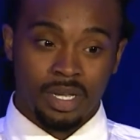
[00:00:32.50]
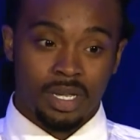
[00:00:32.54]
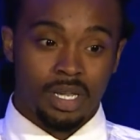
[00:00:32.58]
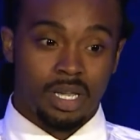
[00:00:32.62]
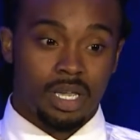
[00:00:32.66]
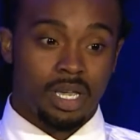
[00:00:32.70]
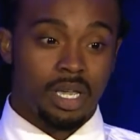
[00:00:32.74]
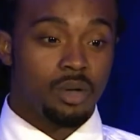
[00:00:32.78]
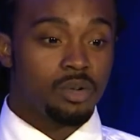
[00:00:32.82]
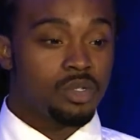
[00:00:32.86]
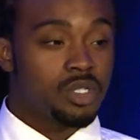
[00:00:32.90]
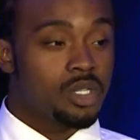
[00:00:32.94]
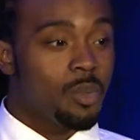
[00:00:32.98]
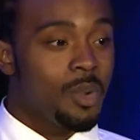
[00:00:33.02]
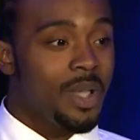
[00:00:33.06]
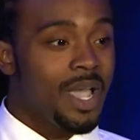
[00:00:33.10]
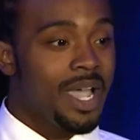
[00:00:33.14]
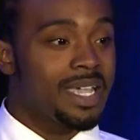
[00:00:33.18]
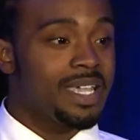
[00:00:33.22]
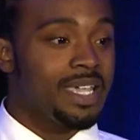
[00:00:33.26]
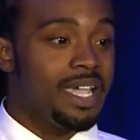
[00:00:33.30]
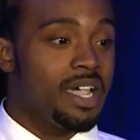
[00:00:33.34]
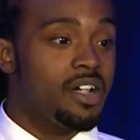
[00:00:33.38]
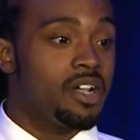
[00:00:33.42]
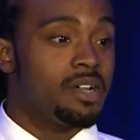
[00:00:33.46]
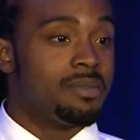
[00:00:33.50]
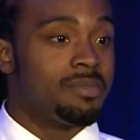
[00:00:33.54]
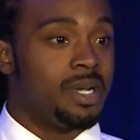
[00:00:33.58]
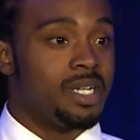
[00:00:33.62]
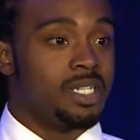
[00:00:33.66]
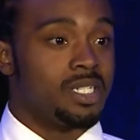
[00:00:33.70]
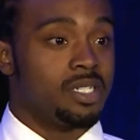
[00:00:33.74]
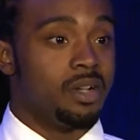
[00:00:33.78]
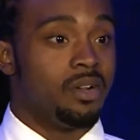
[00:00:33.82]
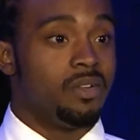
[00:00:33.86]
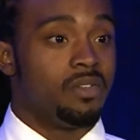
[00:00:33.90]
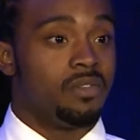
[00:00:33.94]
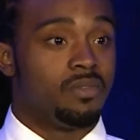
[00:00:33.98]
It was the way I carried
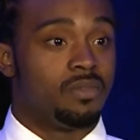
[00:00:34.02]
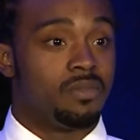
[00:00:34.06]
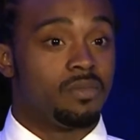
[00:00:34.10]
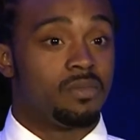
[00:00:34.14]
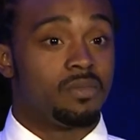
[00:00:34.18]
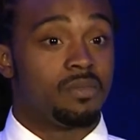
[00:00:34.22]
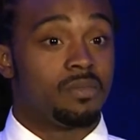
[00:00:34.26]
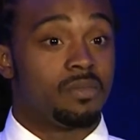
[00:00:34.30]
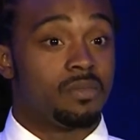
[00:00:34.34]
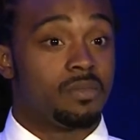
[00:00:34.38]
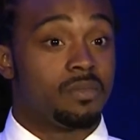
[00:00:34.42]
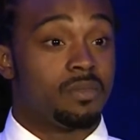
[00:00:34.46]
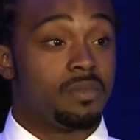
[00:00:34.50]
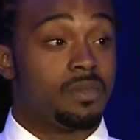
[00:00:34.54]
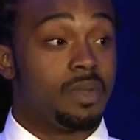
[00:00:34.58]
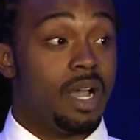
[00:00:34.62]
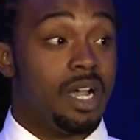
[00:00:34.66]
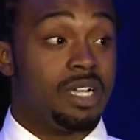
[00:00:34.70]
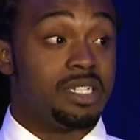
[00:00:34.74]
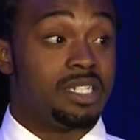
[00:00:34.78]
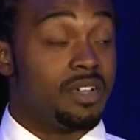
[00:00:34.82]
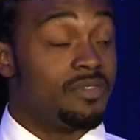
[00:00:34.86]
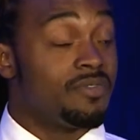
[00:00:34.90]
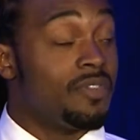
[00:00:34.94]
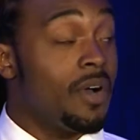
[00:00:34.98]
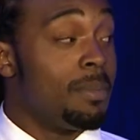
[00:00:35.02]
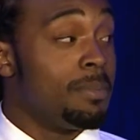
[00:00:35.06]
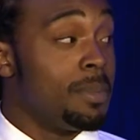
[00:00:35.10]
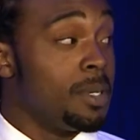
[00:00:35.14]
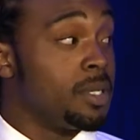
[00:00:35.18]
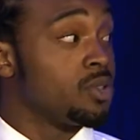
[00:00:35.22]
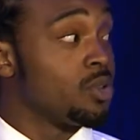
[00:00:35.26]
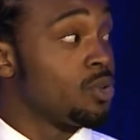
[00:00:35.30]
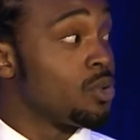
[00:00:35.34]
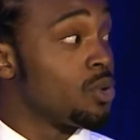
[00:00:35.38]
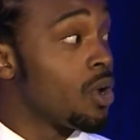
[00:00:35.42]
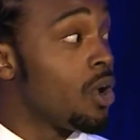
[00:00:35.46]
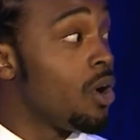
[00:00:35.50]
myself, as if I'd been
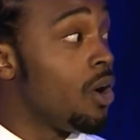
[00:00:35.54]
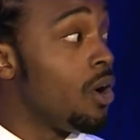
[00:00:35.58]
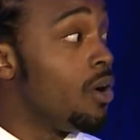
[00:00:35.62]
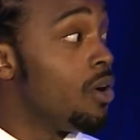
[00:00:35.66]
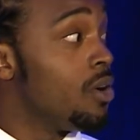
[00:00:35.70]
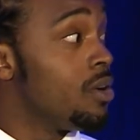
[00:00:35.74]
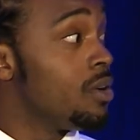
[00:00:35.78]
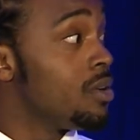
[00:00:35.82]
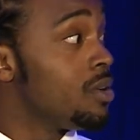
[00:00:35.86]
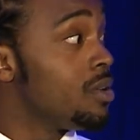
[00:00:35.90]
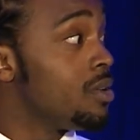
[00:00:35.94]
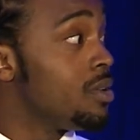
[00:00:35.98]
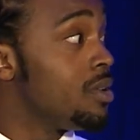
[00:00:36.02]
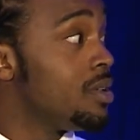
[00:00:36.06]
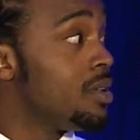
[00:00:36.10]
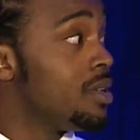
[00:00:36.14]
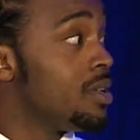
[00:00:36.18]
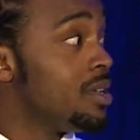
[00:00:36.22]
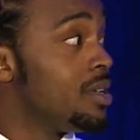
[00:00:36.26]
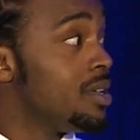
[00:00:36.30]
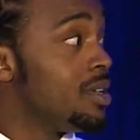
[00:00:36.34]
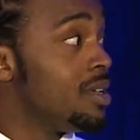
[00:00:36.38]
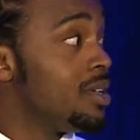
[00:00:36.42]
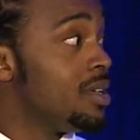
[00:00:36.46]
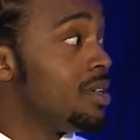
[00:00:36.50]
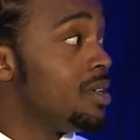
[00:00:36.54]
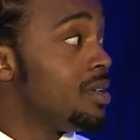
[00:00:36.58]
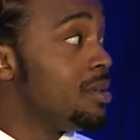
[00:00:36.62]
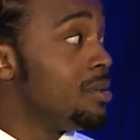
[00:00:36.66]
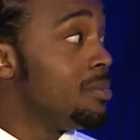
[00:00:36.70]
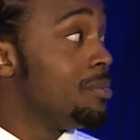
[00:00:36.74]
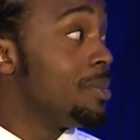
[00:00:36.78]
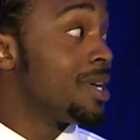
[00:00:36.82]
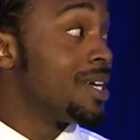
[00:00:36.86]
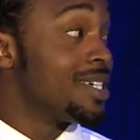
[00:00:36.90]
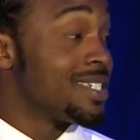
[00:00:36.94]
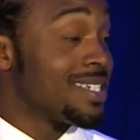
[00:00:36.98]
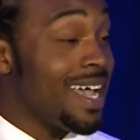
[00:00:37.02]
through it all.
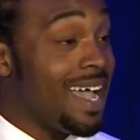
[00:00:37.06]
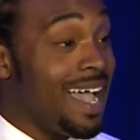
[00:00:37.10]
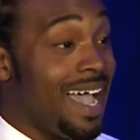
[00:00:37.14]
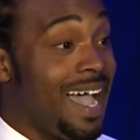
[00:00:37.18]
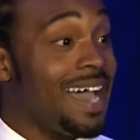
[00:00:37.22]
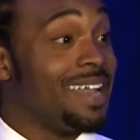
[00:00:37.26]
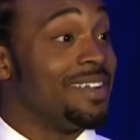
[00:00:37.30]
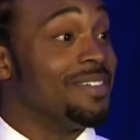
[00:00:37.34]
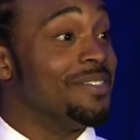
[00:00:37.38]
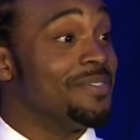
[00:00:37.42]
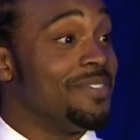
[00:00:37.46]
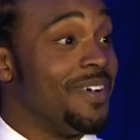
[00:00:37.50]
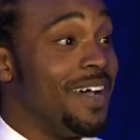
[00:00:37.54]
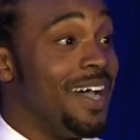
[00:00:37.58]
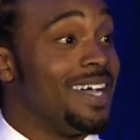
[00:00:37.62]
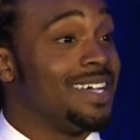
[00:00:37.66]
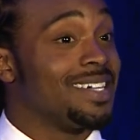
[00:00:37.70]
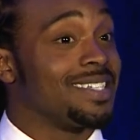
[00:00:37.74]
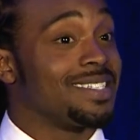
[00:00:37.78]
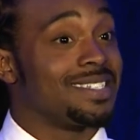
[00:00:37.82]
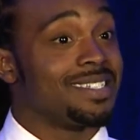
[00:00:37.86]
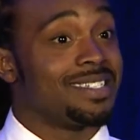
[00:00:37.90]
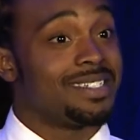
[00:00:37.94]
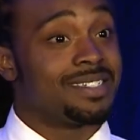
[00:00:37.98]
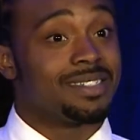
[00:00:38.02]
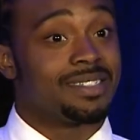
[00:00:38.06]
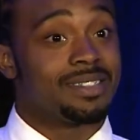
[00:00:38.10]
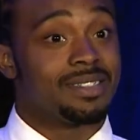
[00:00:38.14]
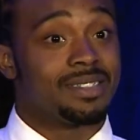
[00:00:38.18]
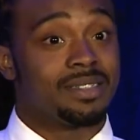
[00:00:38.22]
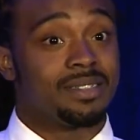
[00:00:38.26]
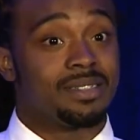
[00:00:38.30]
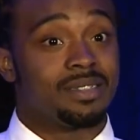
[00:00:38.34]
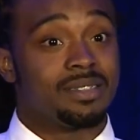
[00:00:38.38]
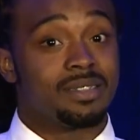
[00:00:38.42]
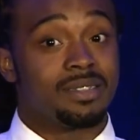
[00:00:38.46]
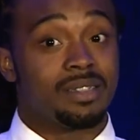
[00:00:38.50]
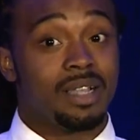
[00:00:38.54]
Because I had, in fact.
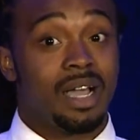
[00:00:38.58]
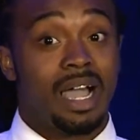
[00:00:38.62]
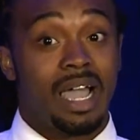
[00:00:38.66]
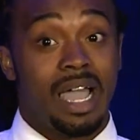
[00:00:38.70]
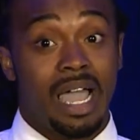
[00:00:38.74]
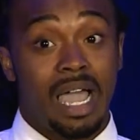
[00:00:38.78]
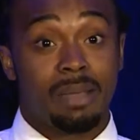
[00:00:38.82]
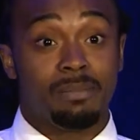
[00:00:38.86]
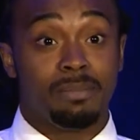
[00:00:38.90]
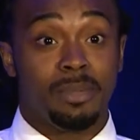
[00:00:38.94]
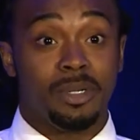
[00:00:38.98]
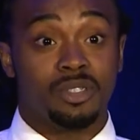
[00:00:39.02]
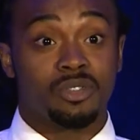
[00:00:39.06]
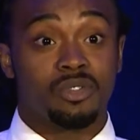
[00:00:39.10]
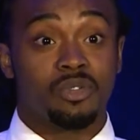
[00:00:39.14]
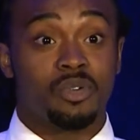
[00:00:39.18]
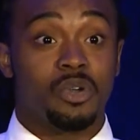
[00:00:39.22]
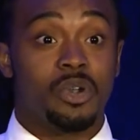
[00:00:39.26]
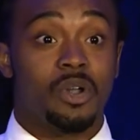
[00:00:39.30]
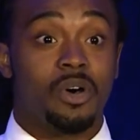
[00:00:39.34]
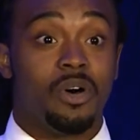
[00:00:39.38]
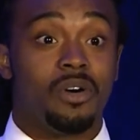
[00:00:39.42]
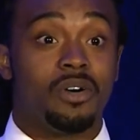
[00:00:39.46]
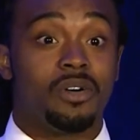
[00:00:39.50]
I had been through it all.